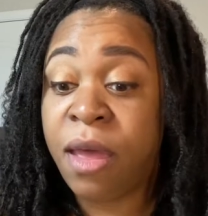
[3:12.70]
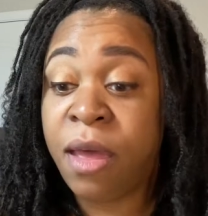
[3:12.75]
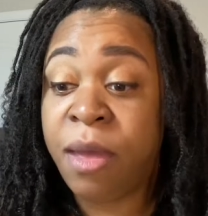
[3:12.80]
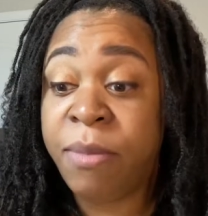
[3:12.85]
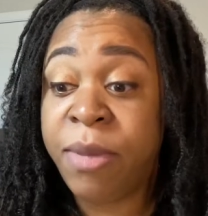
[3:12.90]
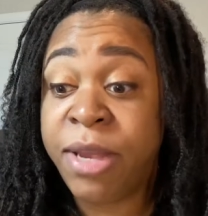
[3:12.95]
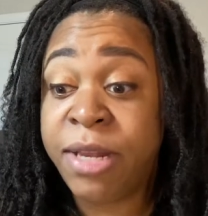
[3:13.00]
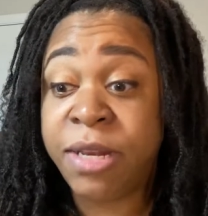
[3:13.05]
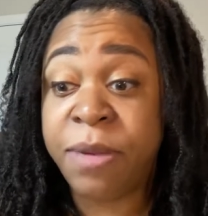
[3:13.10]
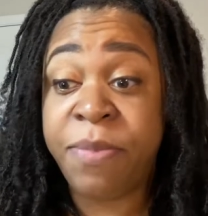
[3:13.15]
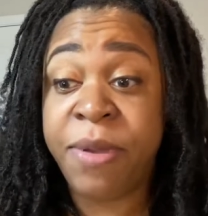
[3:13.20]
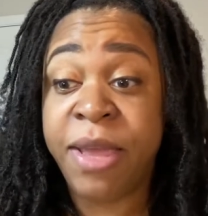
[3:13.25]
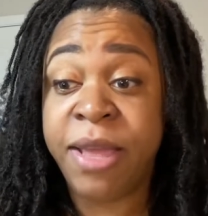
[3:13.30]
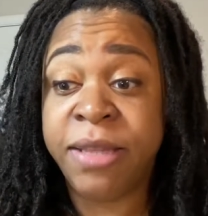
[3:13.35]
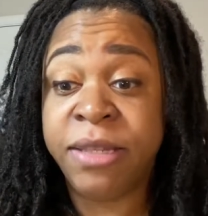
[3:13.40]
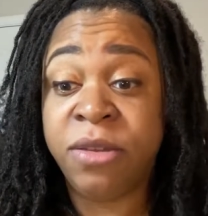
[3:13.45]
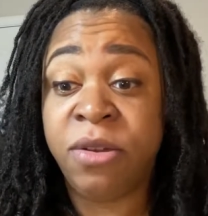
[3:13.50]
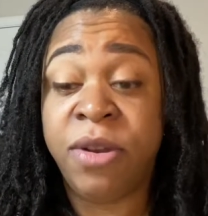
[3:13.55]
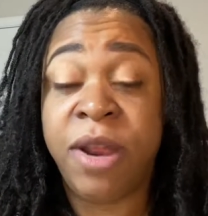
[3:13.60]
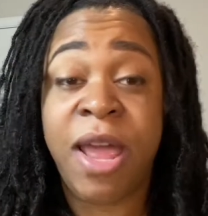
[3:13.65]
It
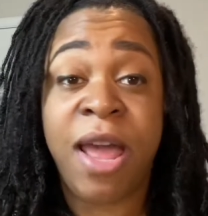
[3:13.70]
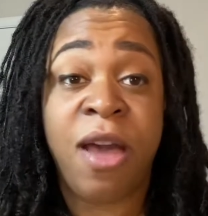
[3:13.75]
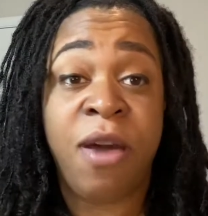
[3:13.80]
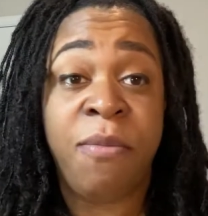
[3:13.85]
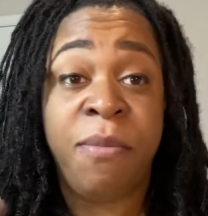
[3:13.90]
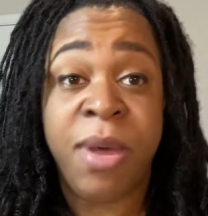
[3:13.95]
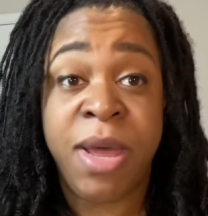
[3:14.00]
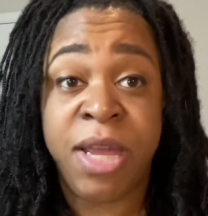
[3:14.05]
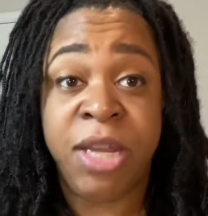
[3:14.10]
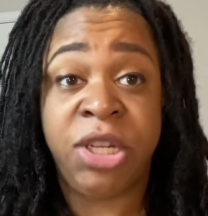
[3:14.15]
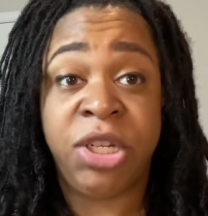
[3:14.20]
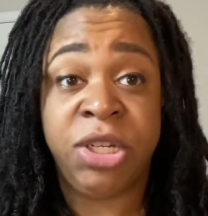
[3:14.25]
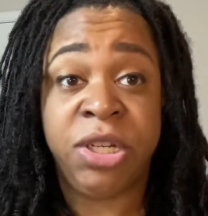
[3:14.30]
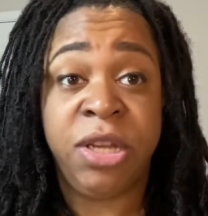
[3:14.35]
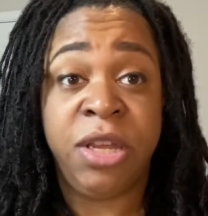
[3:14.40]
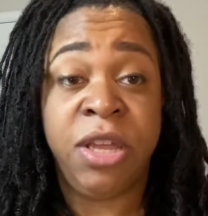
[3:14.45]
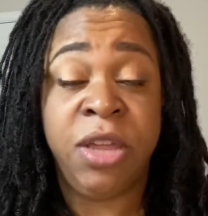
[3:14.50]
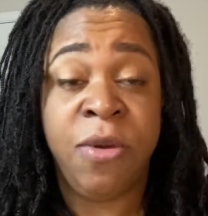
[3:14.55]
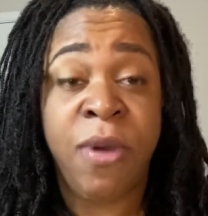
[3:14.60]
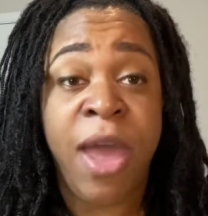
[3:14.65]
depends on how much
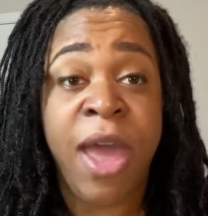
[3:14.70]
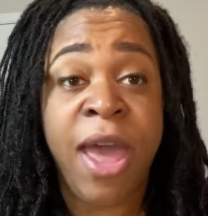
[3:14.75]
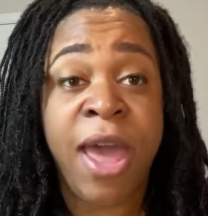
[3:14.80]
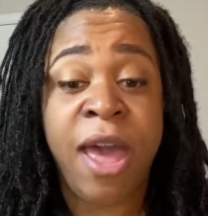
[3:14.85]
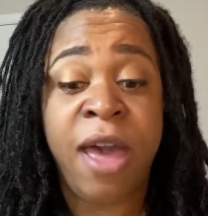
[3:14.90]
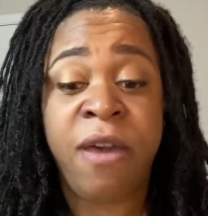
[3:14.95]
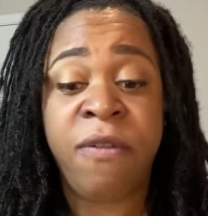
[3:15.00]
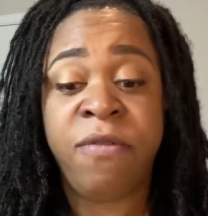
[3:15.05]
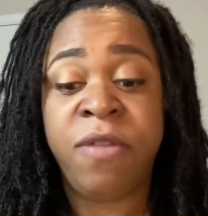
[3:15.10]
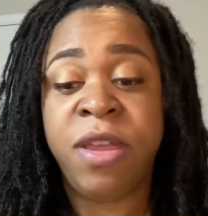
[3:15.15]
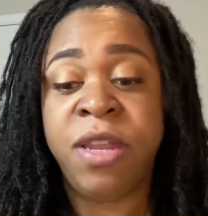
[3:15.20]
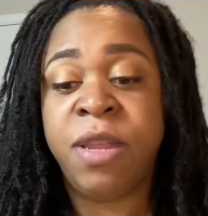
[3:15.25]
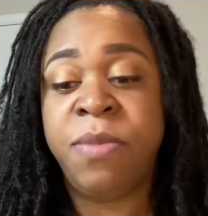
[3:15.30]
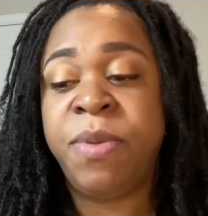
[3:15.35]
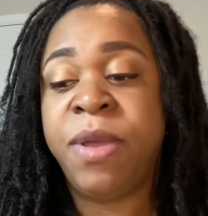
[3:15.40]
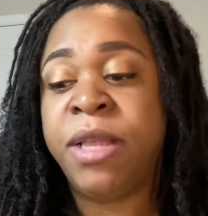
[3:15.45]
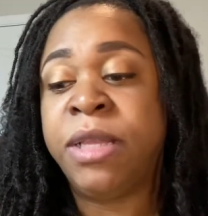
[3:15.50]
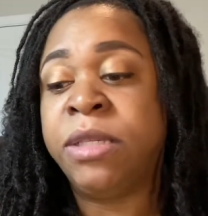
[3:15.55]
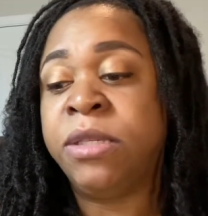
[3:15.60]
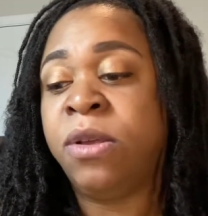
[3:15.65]
you have. It
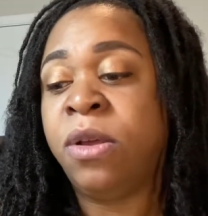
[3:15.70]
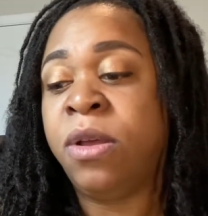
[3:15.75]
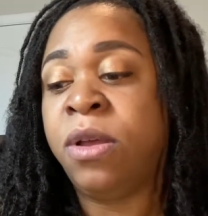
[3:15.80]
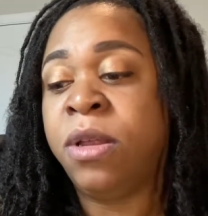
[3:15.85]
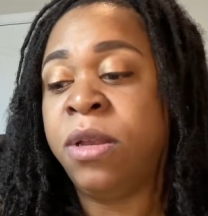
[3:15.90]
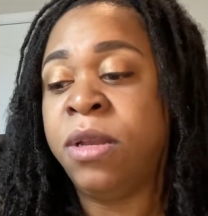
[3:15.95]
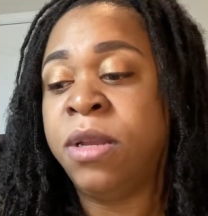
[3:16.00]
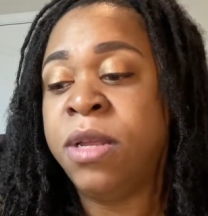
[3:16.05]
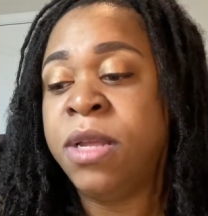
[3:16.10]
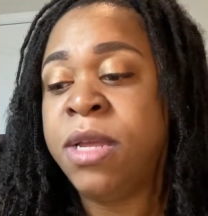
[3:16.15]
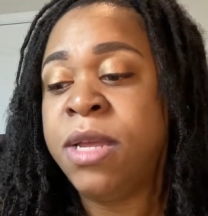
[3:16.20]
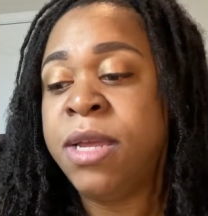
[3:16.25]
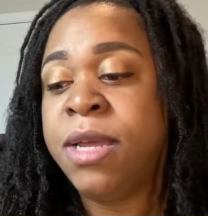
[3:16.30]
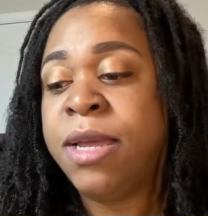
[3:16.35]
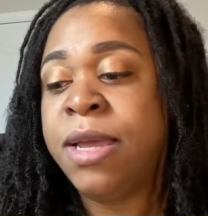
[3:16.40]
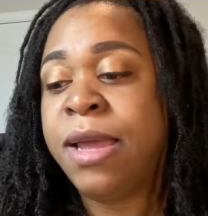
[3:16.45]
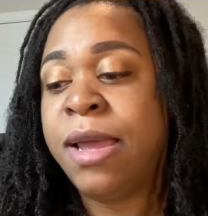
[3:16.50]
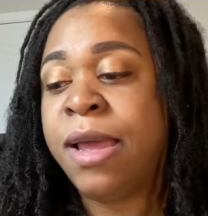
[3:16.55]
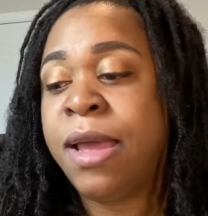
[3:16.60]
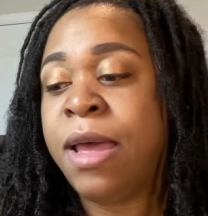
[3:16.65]
depends on
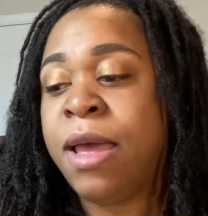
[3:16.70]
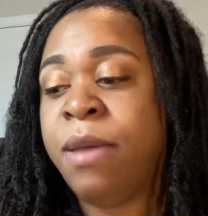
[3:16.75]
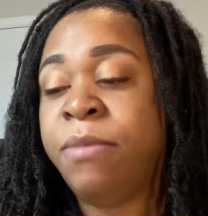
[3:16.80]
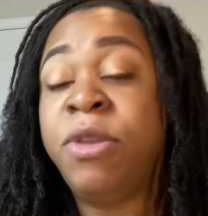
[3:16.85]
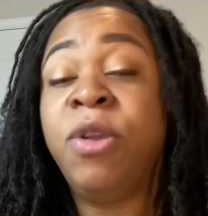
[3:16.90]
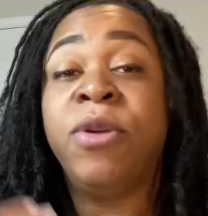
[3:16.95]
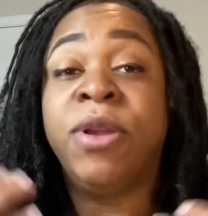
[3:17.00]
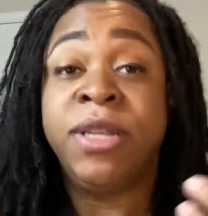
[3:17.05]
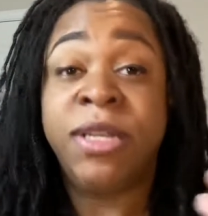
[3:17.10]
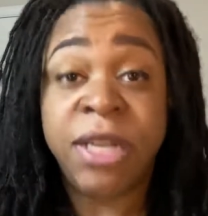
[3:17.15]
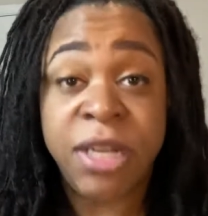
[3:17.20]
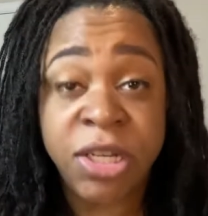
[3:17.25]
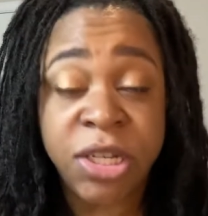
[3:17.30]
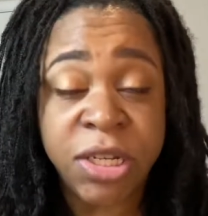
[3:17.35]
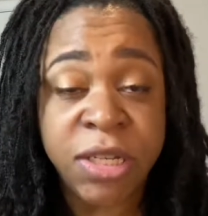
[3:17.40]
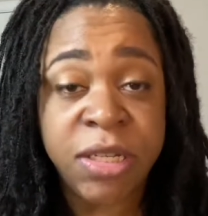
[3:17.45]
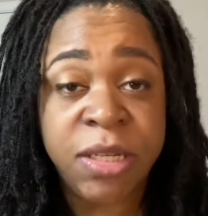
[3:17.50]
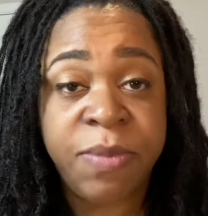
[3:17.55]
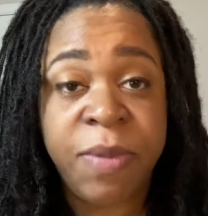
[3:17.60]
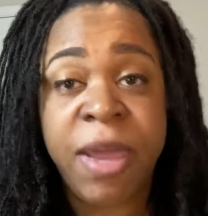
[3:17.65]
your
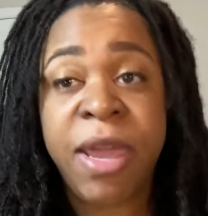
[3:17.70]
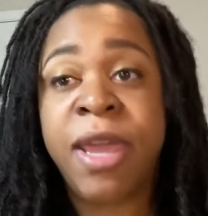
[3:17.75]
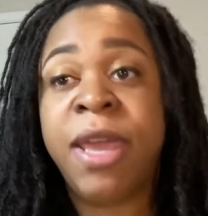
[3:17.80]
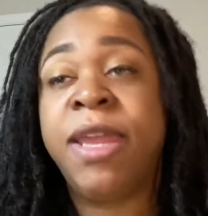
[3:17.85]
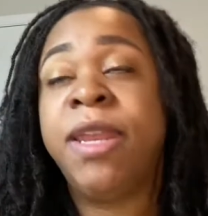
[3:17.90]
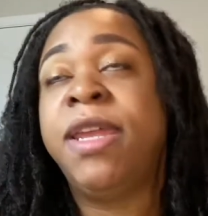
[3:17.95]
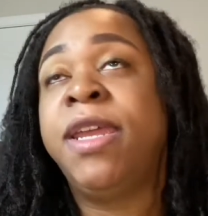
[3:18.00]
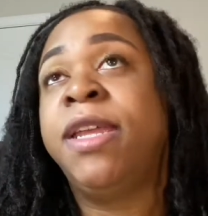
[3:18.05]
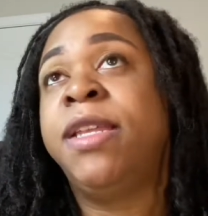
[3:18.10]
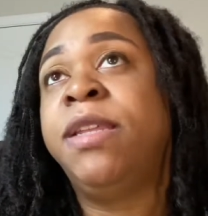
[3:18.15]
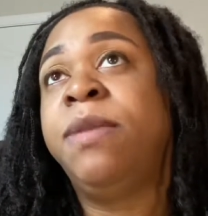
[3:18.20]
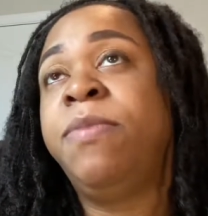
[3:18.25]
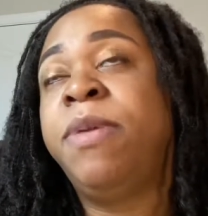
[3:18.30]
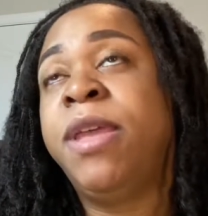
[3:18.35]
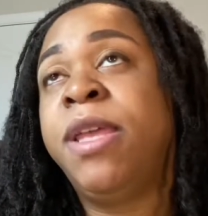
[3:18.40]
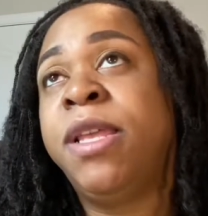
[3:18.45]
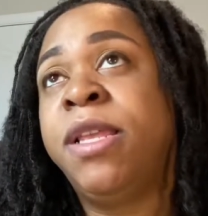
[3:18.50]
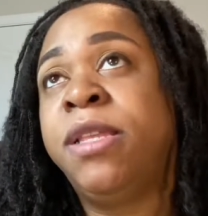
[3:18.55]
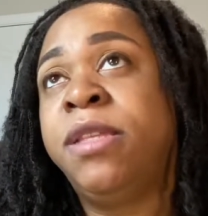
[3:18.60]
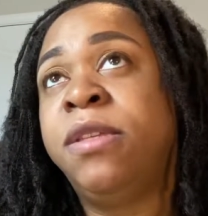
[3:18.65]
attention span. It
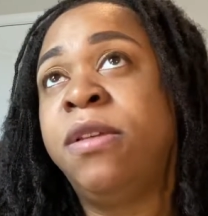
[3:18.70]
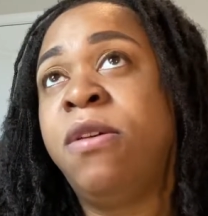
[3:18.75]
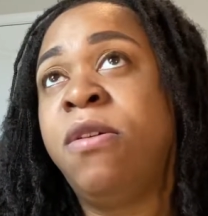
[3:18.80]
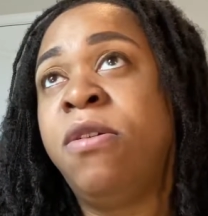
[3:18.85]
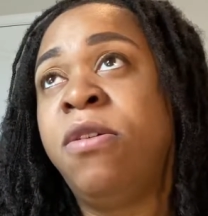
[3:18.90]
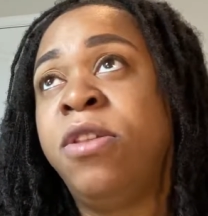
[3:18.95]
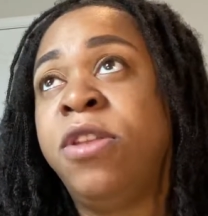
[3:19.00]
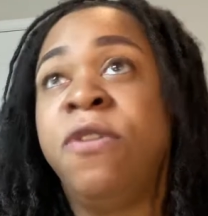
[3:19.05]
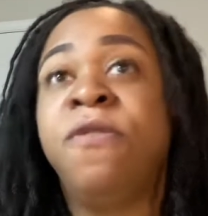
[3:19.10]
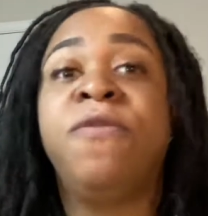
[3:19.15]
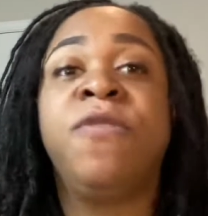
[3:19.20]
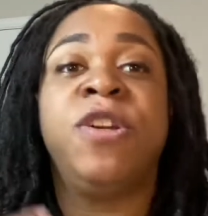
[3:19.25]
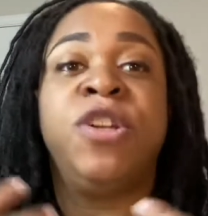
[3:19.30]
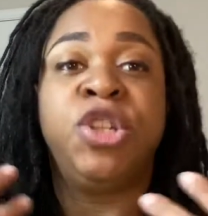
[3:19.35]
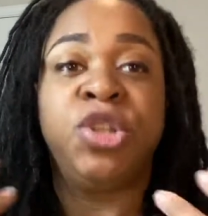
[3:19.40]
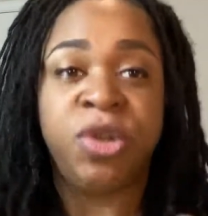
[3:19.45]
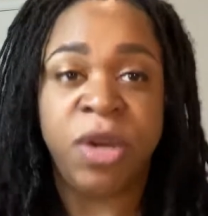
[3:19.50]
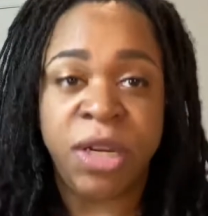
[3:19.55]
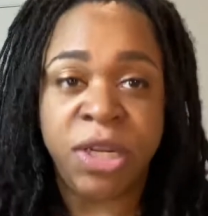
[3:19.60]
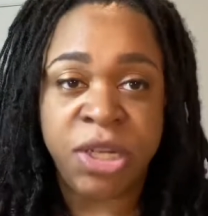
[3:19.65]
depends on your
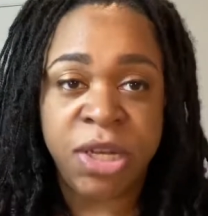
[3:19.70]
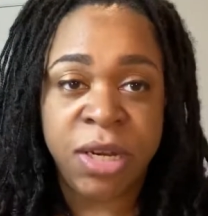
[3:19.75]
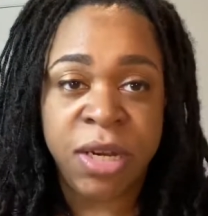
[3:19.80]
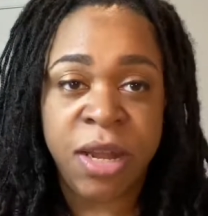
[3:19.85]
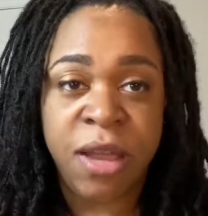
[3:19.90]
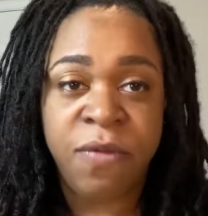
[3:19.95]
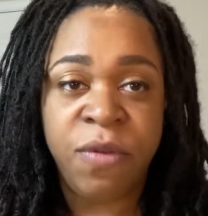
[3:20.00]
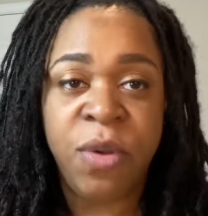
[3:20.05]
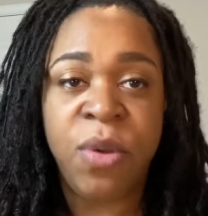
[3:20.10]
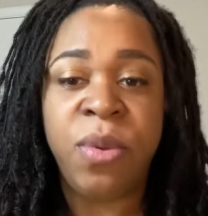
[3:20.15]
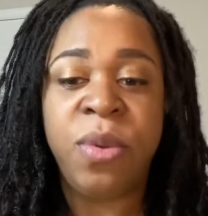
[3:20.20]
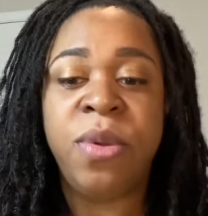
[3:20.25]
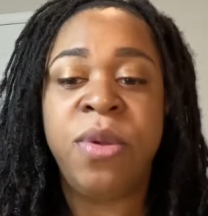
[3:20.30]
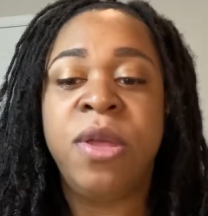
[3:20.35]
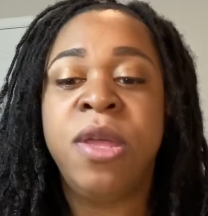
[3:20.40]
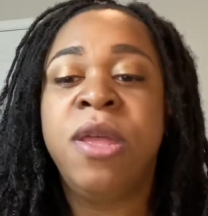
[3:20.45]
frustration level.